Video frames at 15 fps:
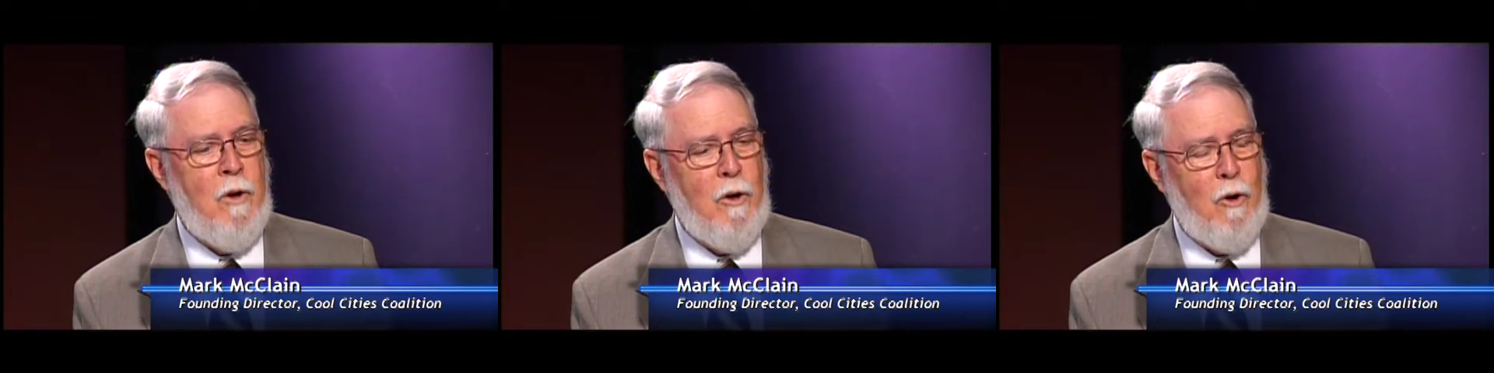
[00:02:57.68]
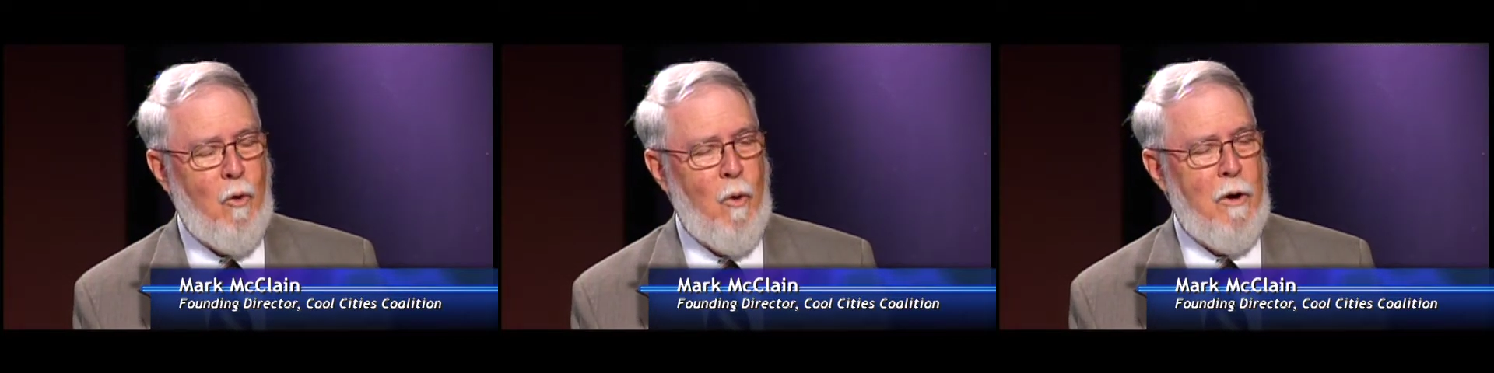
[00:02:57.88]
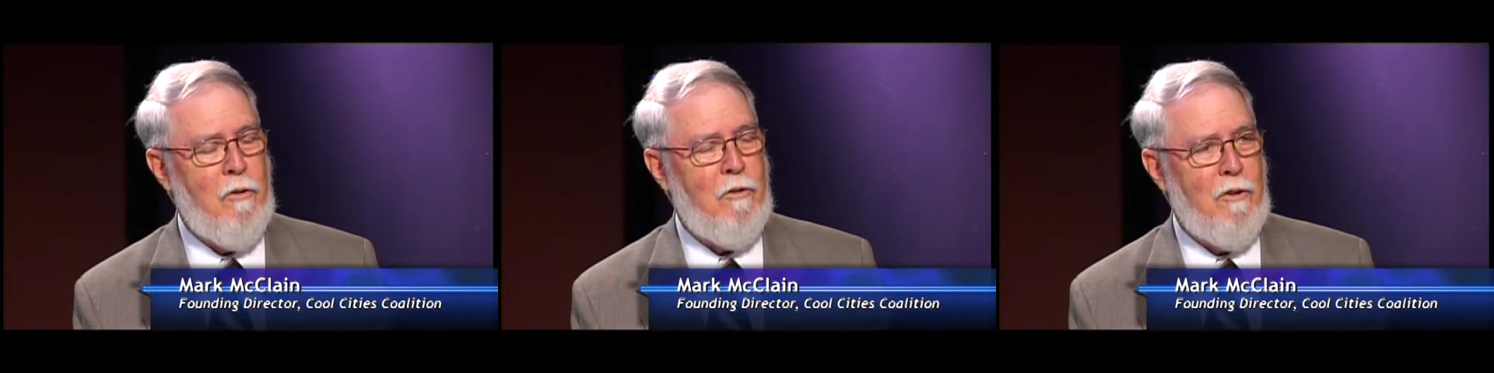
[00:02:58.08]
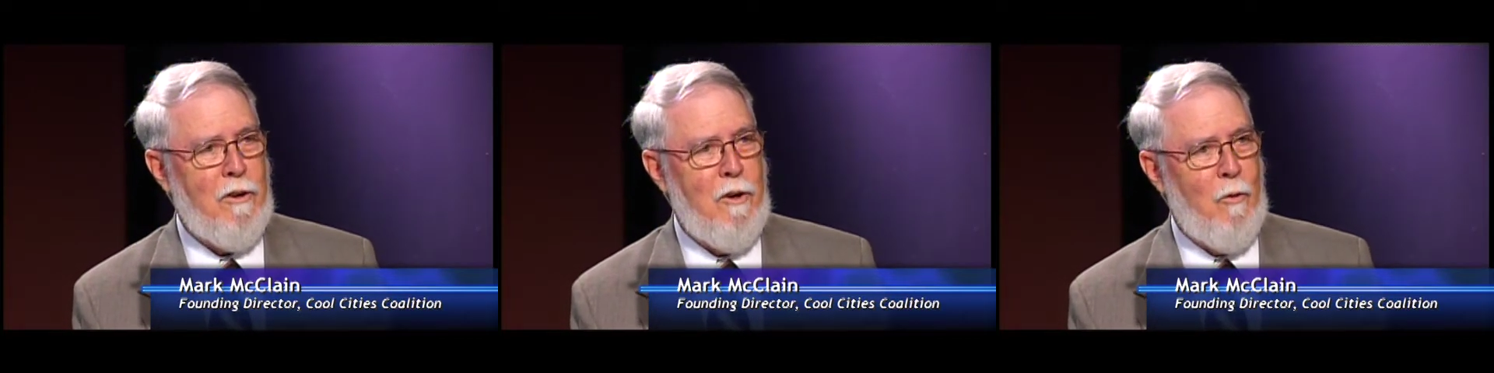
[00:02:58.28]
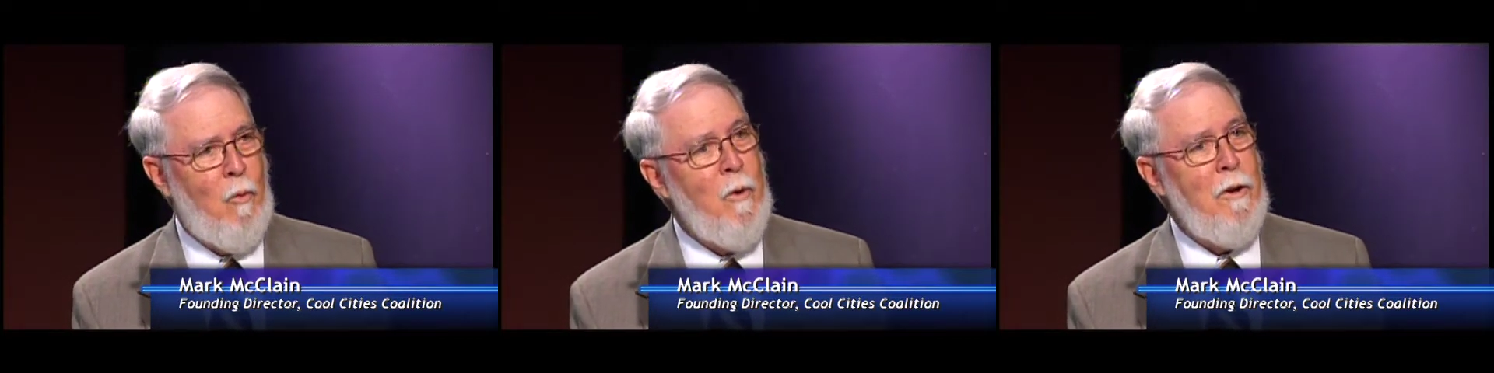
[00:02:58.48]
quest to
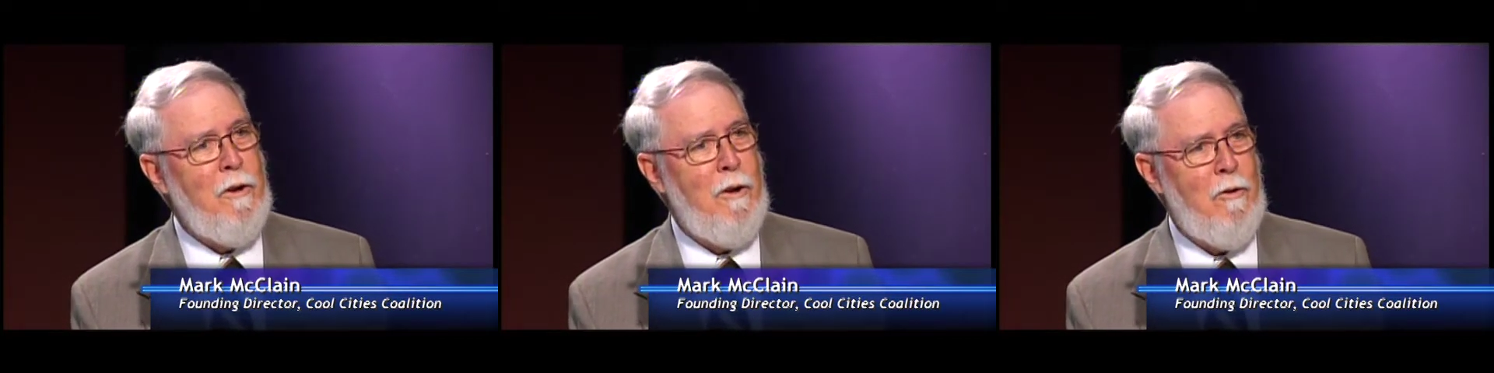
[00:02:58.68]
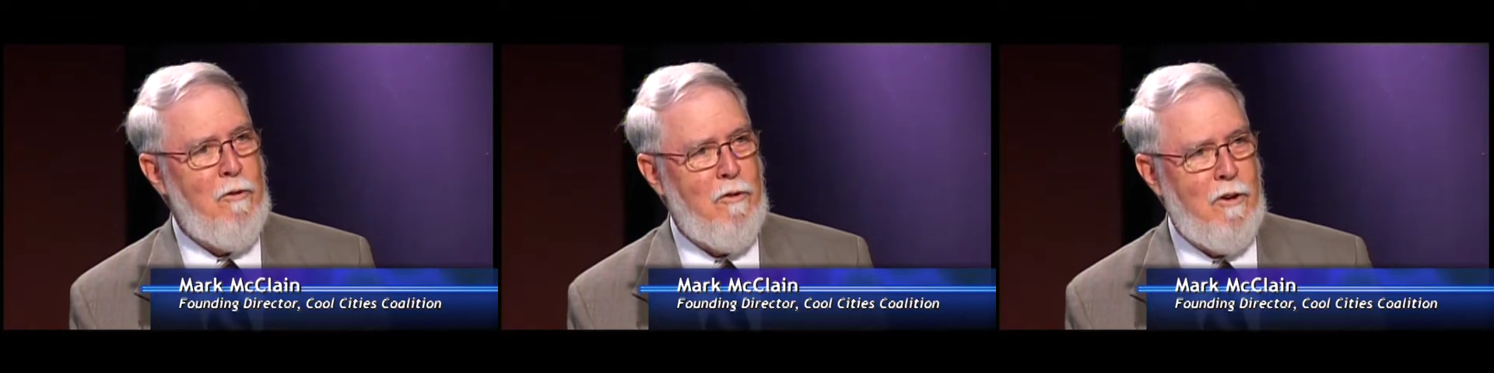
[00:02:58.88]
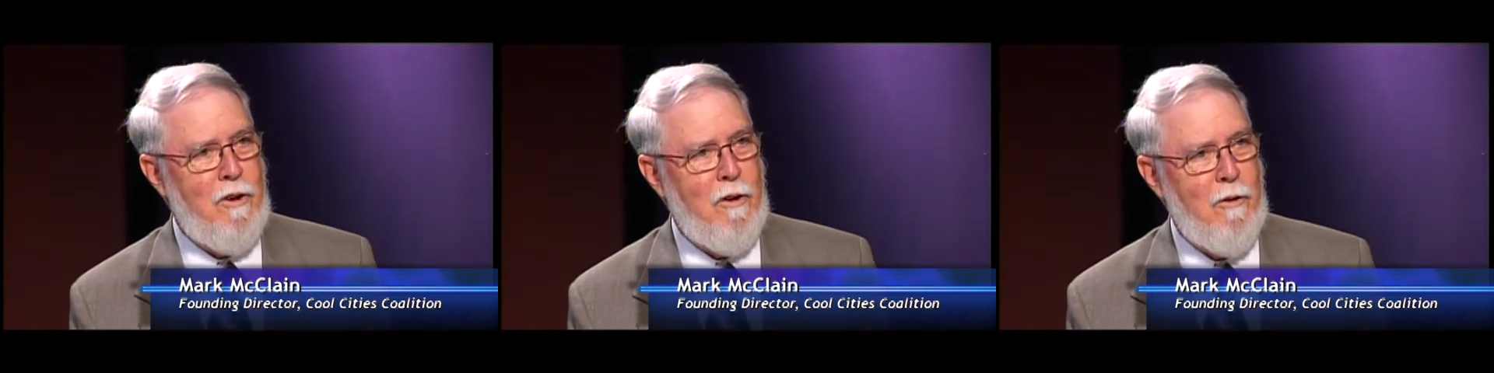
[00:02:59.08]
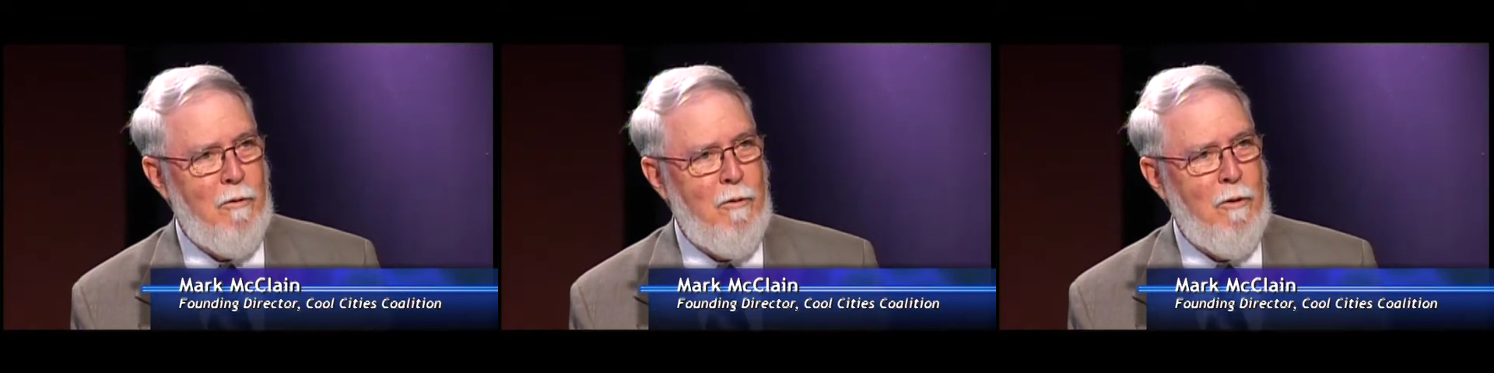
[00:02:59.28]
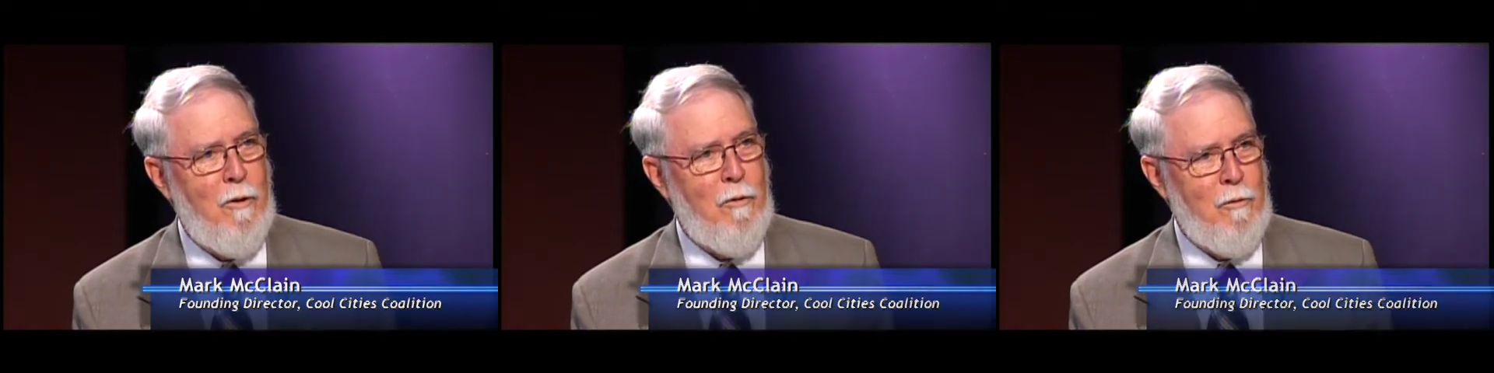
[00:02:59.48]
get wind energy here in
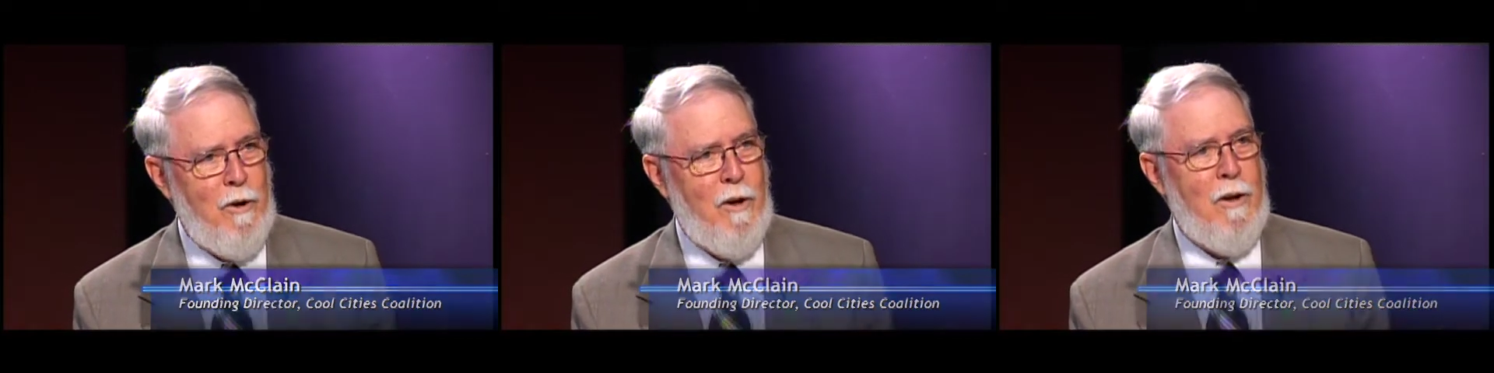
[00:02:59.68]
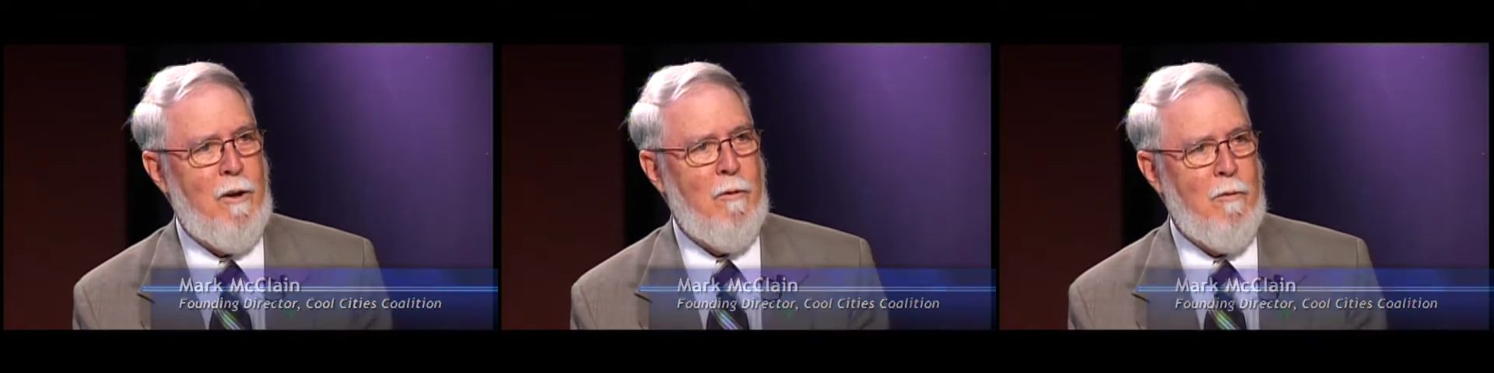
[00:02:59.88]
Roanoke Valley.